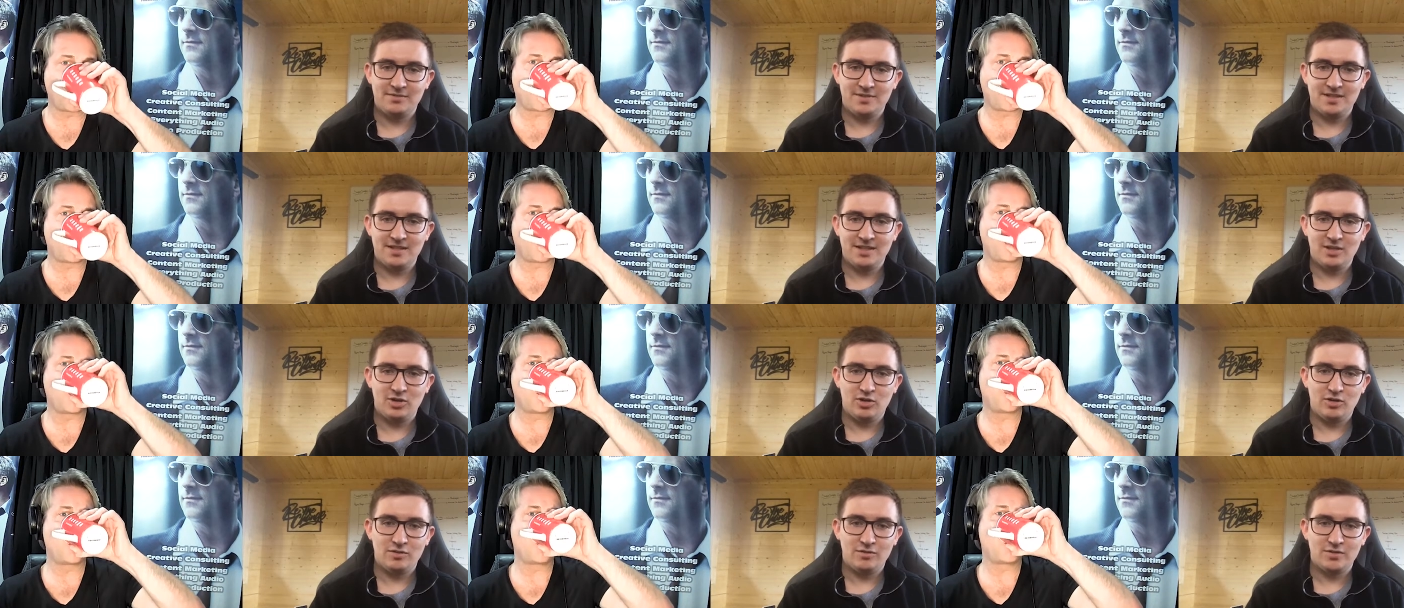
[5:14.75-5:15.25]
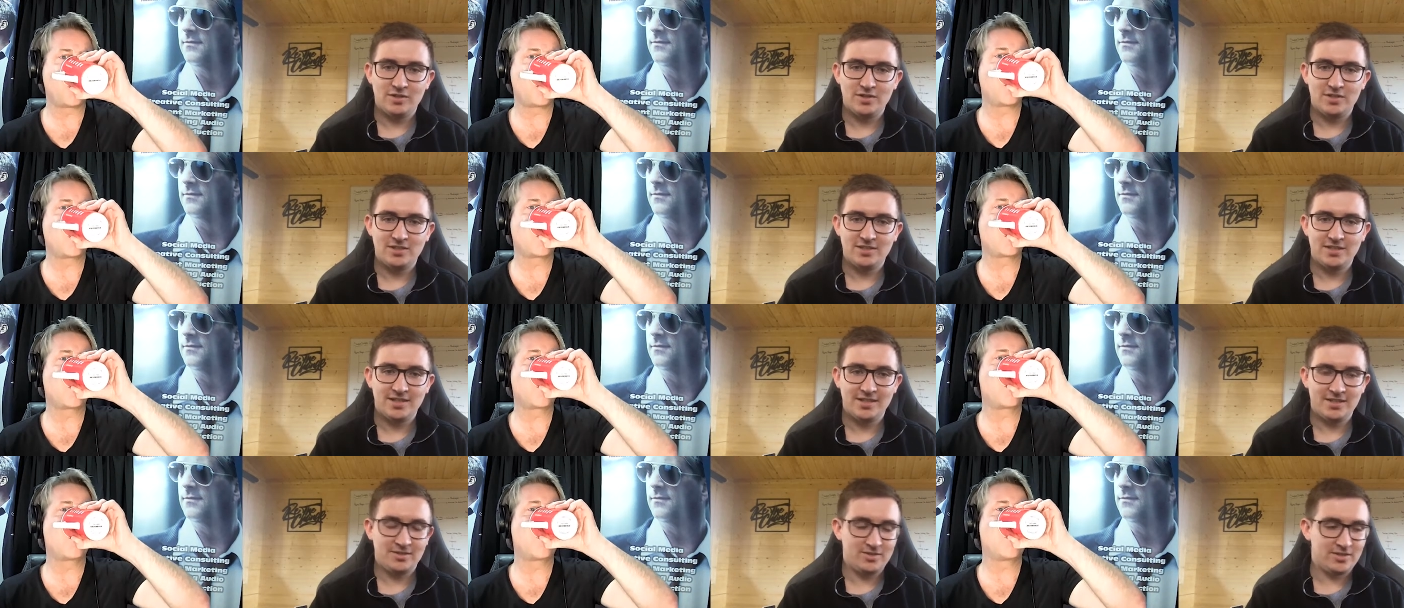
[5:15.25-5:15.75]
Speaker 1: in the
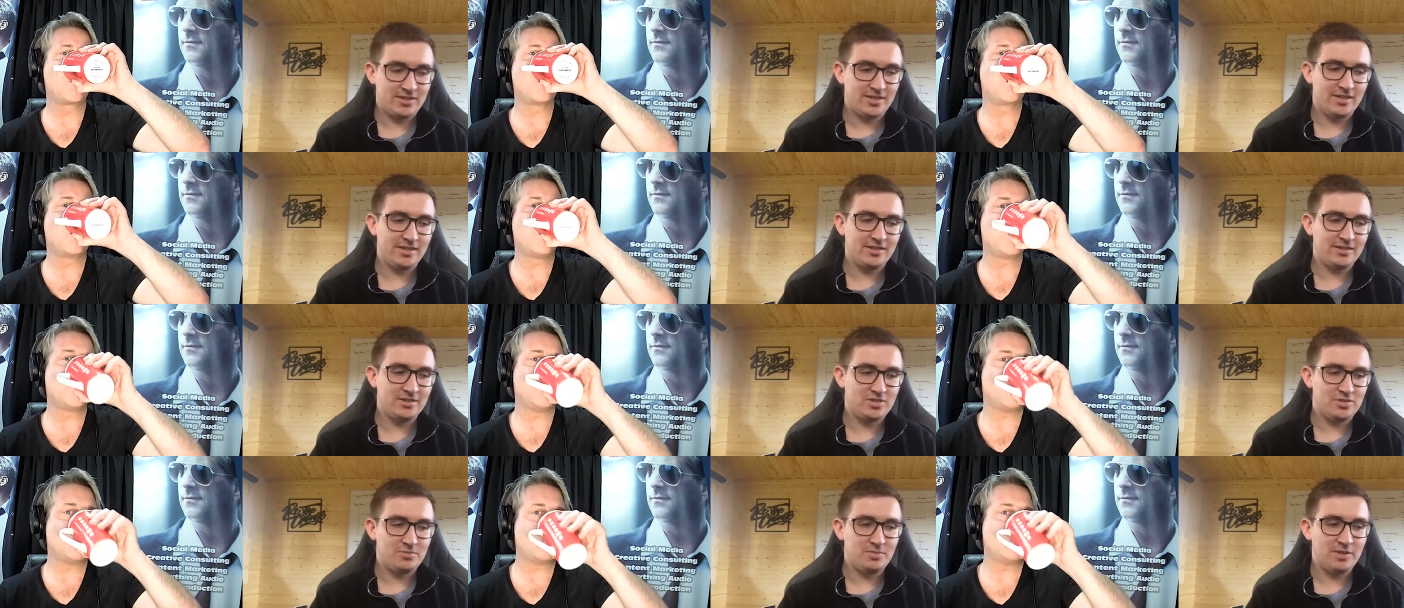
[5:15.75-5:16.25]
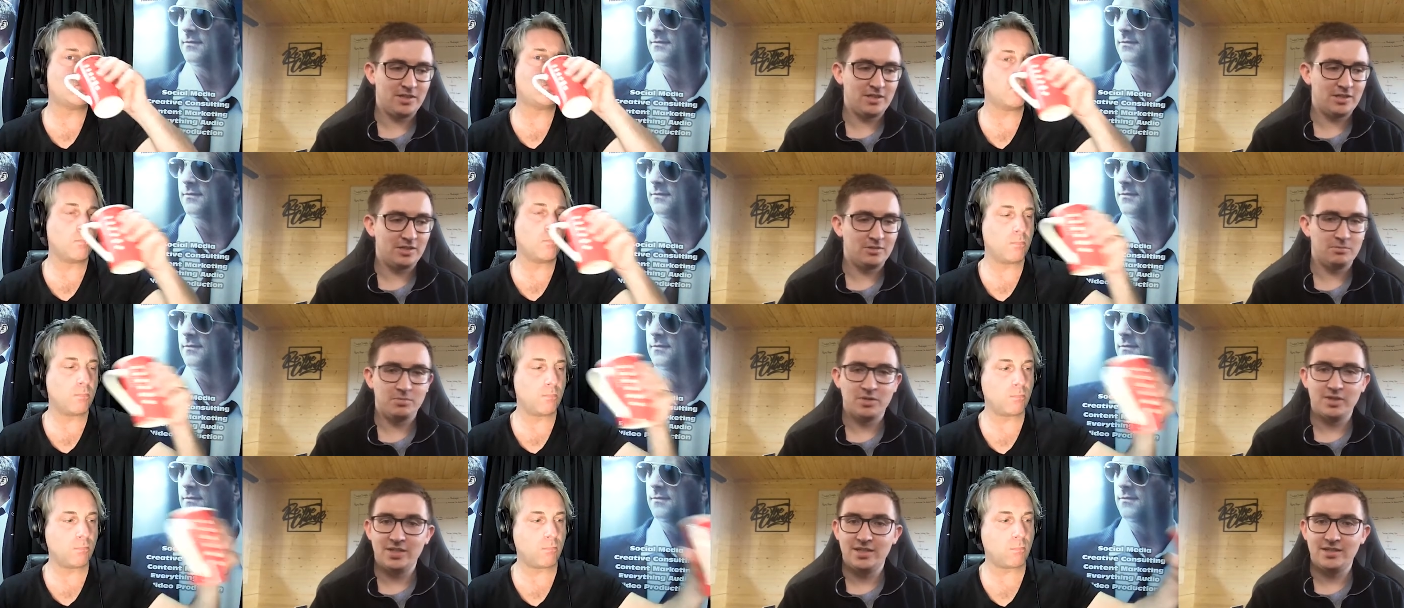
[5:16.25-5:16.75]
office. Niall is an English
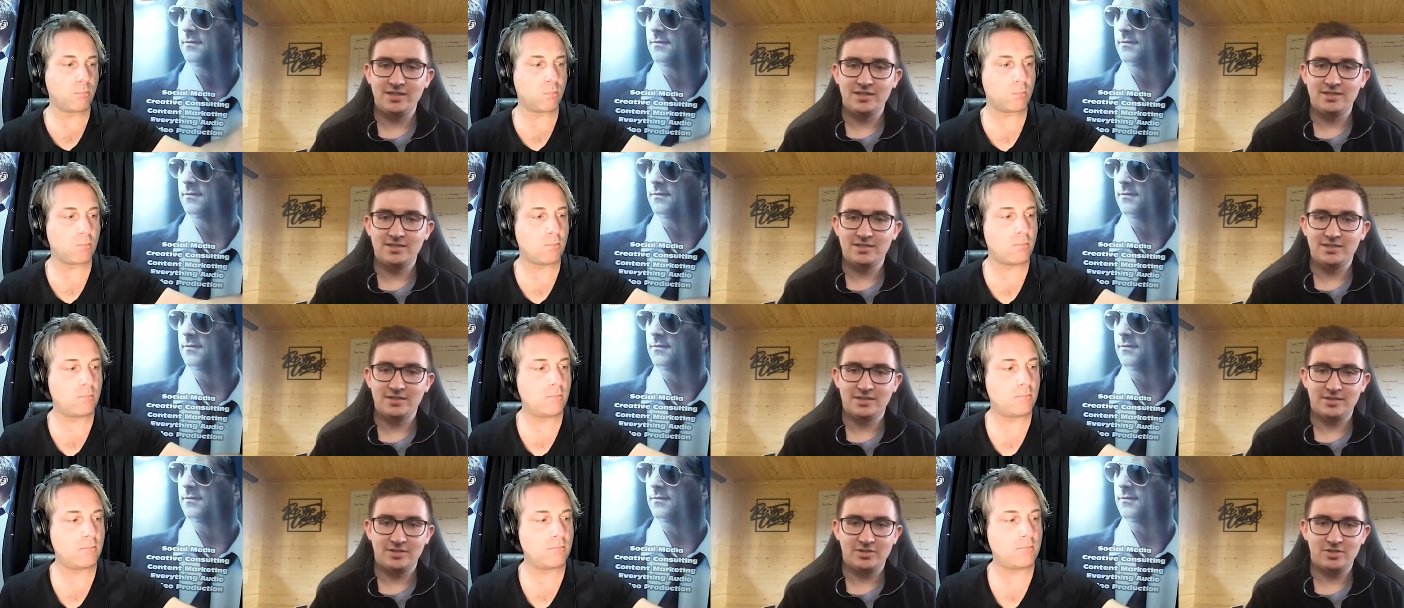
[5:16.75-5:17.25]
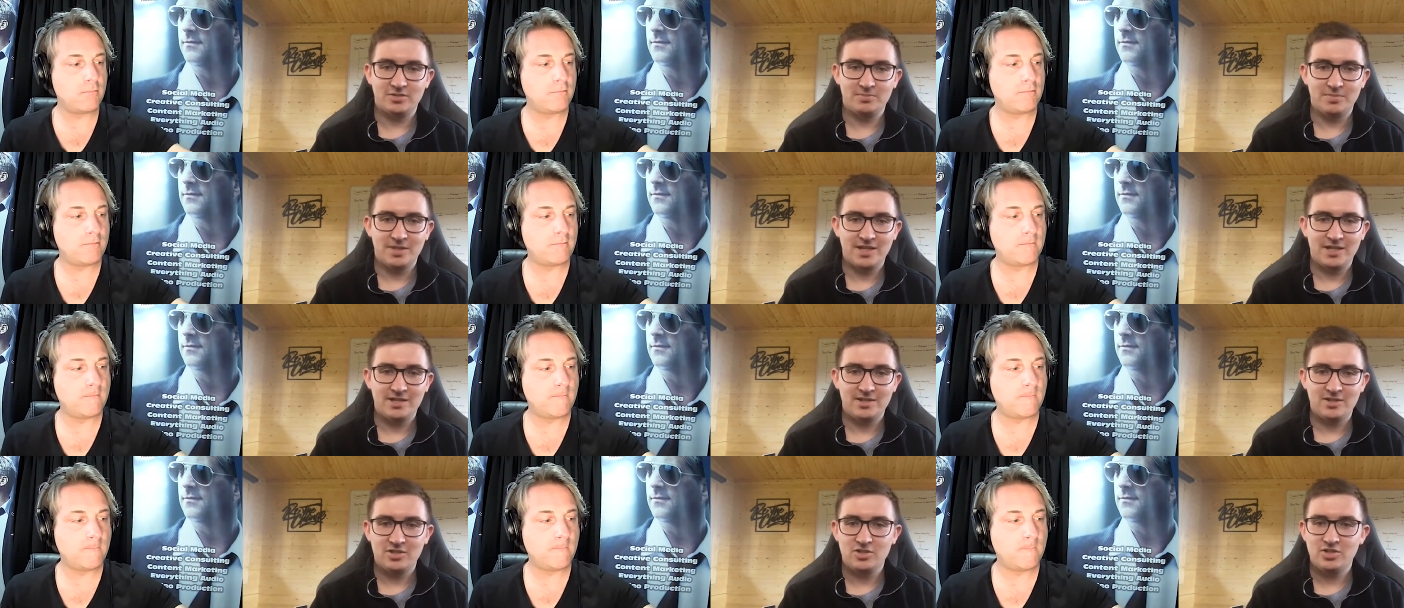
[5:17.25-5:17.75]
speaker, but he needs to learn
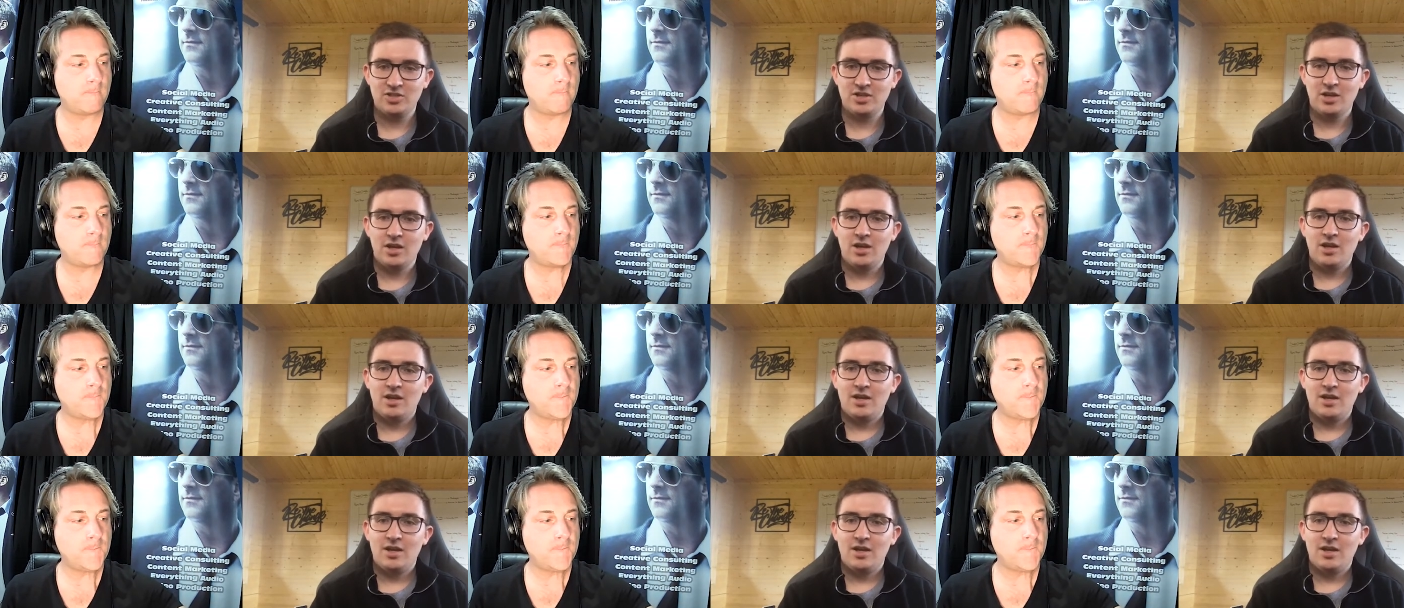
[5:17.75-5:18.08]
Spanish